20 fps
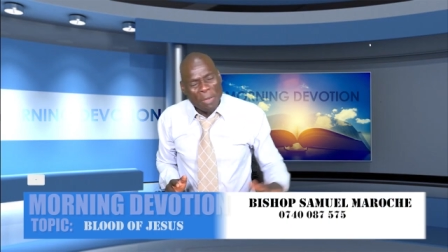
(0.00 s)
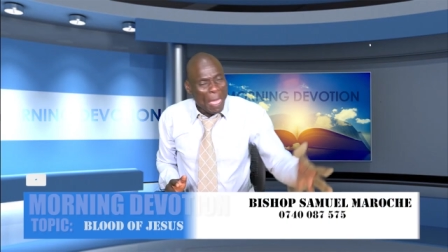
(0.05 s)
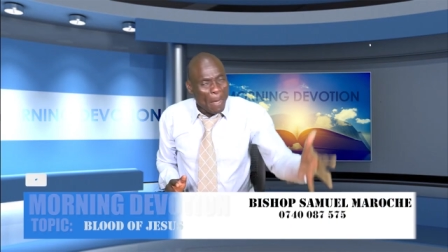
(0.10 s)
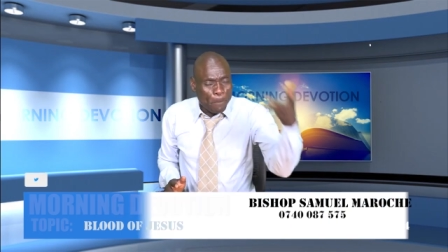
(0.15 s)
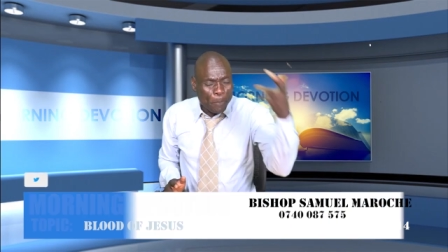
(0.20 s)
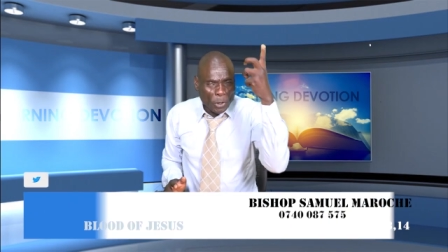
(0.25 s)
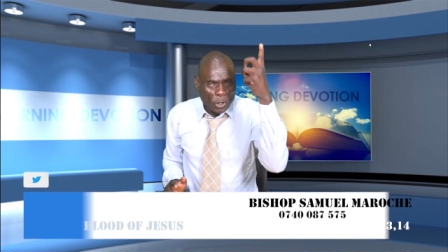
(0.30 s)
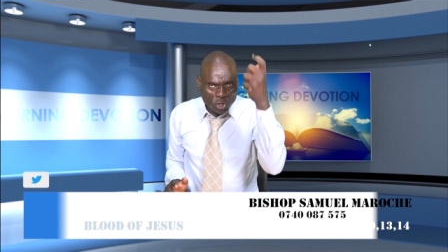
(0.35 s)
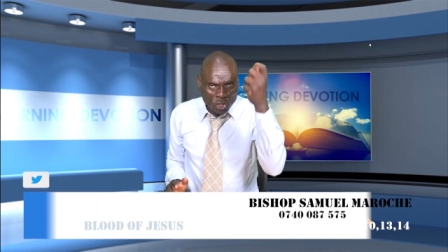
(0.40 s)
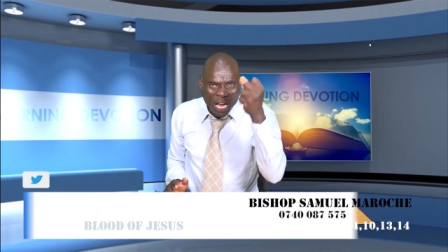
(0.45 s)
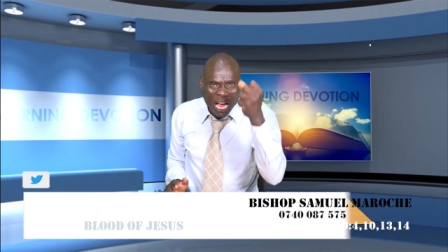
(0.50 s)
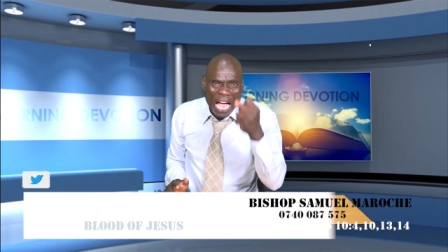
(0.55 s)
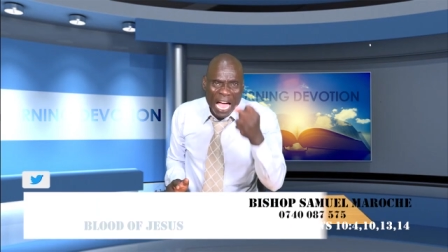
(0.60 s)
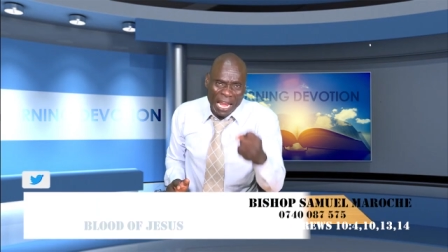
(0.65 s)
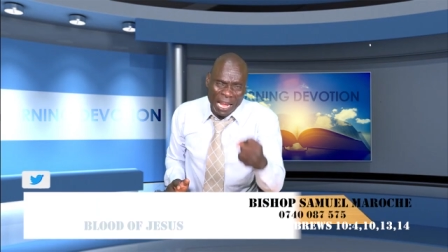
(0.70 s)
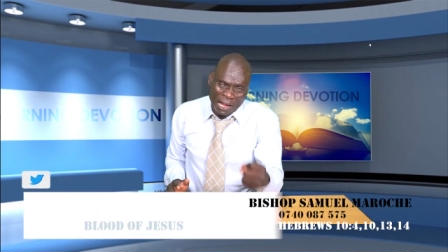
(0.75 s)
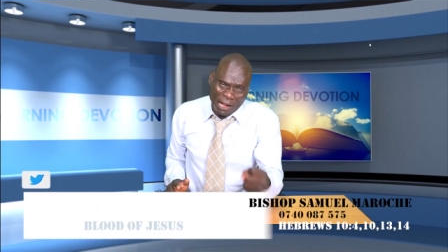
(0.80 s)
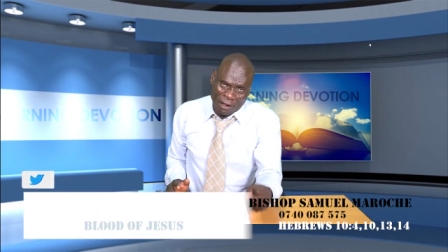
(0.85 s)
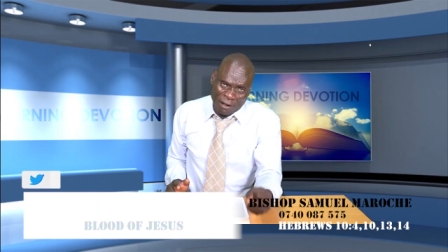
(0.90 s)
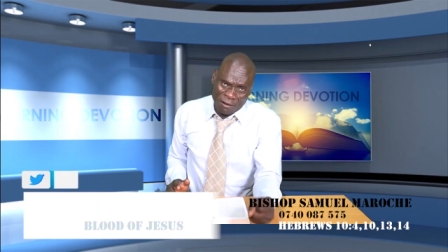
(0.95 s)
People
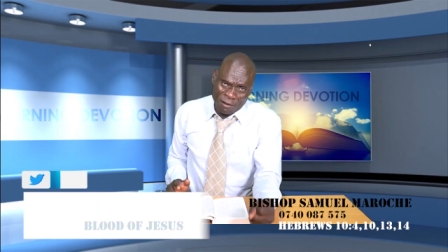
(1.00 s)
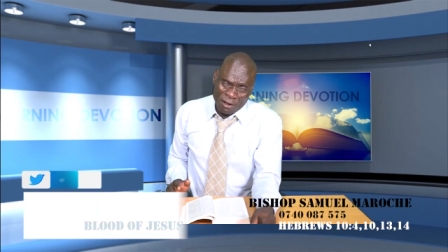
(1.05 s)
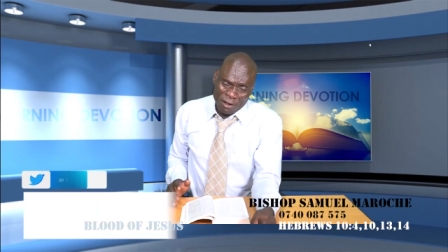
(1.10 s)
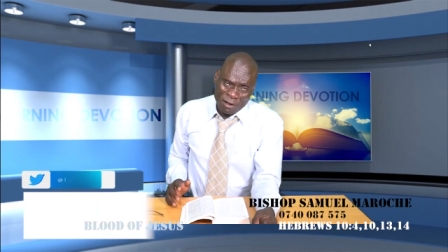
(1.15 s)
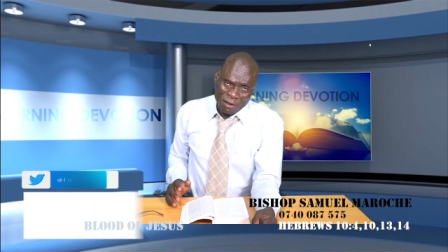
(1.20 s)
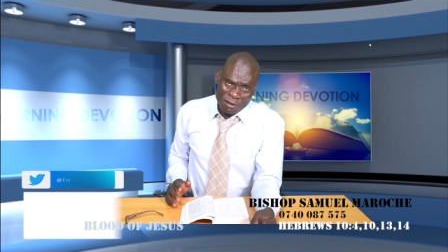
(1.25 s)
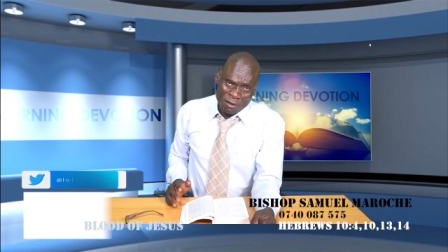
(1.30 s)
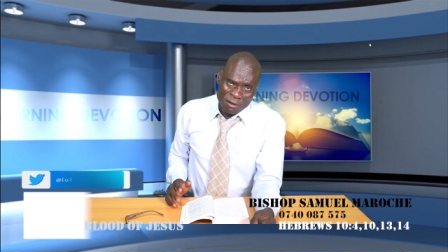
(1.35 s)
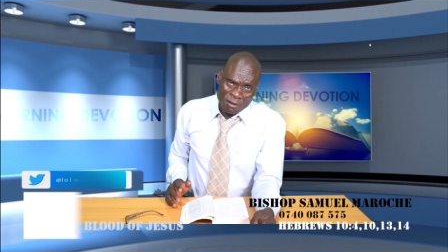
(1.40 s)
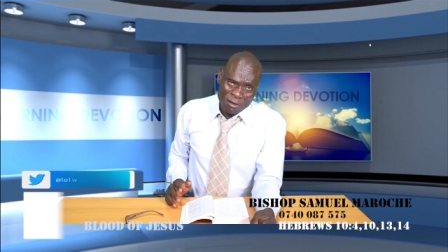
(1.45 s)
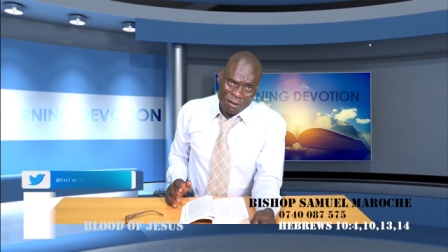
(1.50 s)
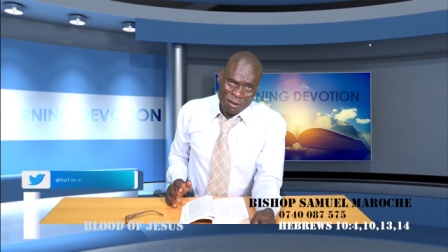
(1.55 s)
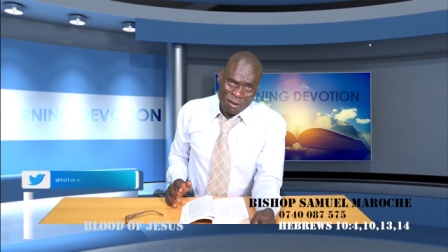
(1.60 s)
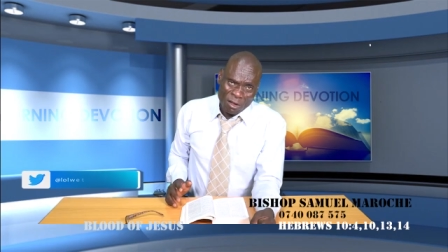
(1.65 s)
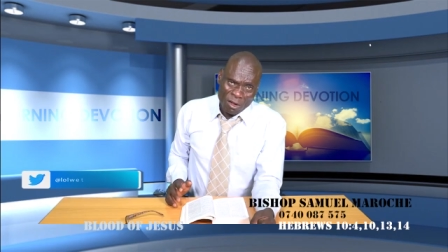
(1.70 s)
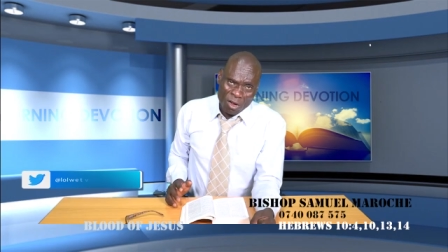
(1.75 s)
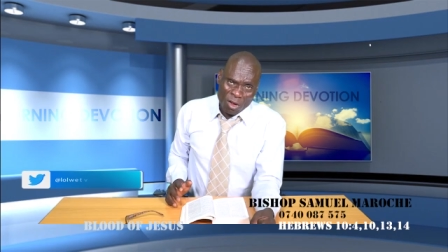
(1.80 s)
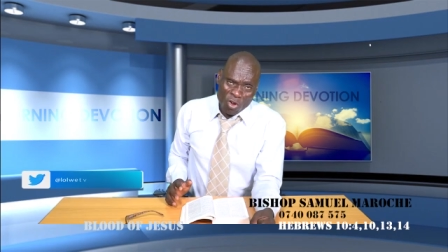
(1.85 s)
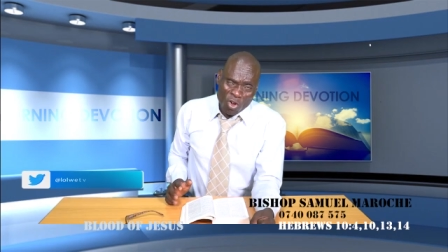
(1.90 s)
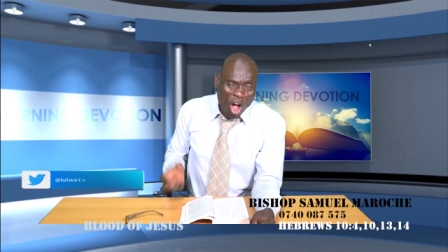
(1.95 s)
shall
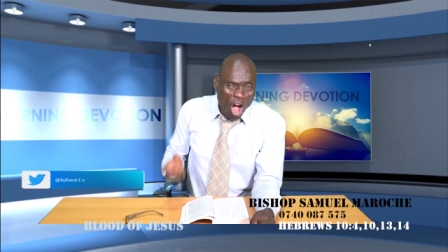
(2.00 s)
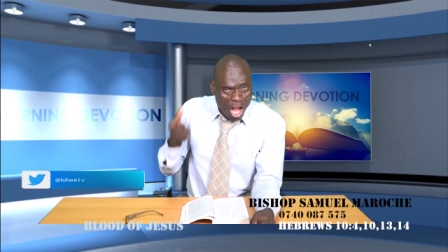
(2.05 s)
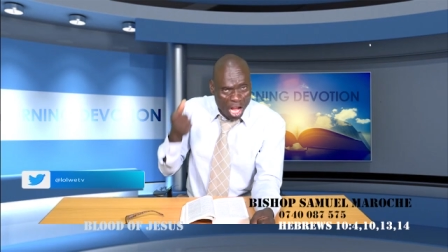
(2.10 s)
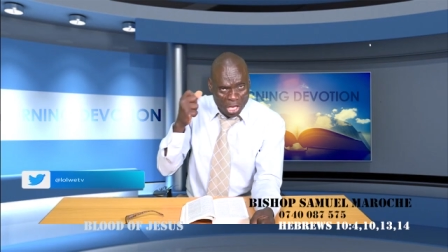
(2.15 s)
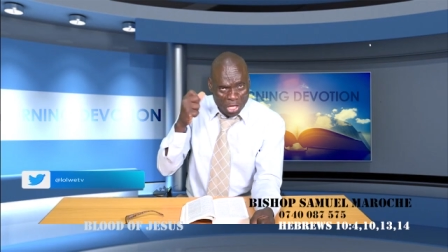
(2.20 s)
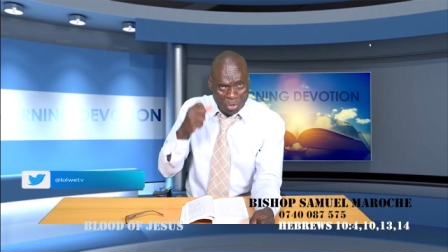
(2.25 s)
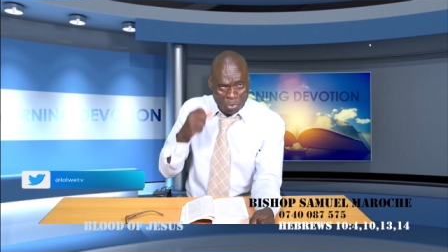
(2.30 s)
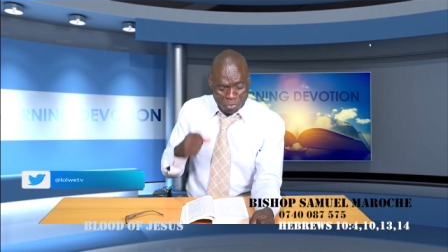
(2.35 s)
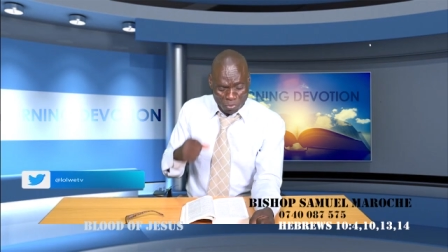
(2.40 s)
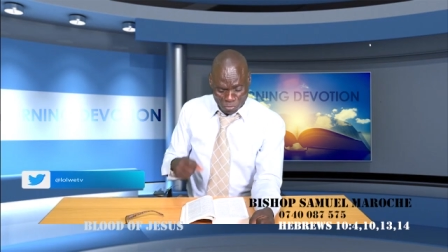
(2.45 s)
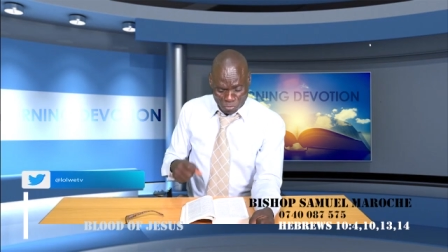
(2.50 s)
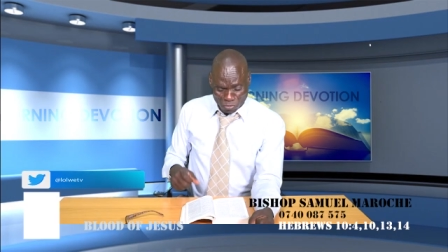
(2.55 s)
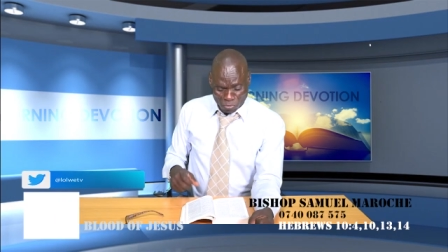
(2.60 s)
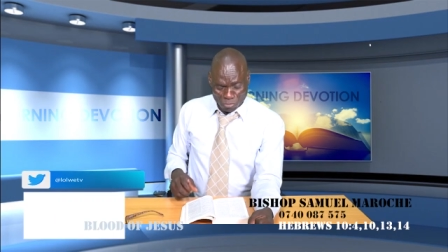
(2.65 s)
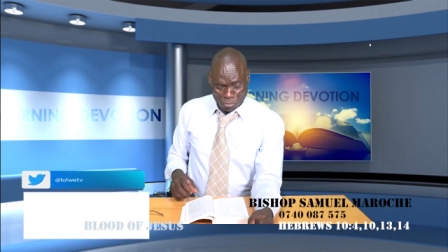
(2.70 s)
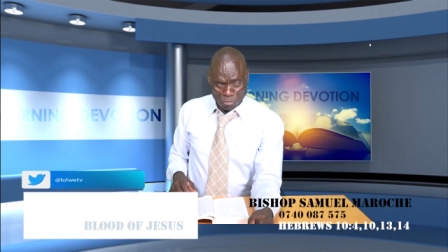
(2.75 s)
call you.